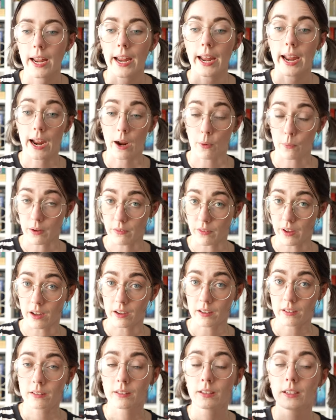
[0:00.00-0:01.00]

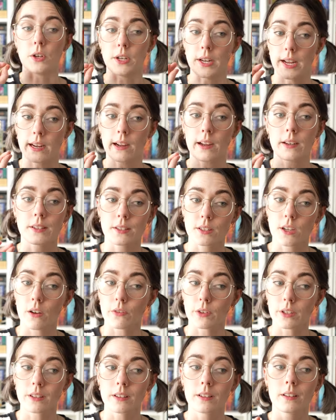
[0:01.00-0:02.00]
However, the day I
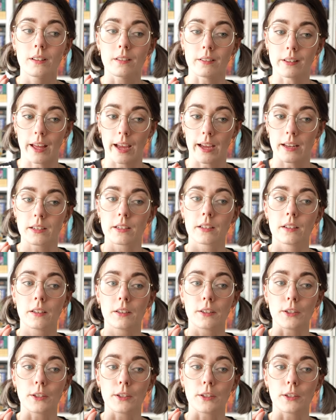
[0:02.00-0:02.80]
discovered that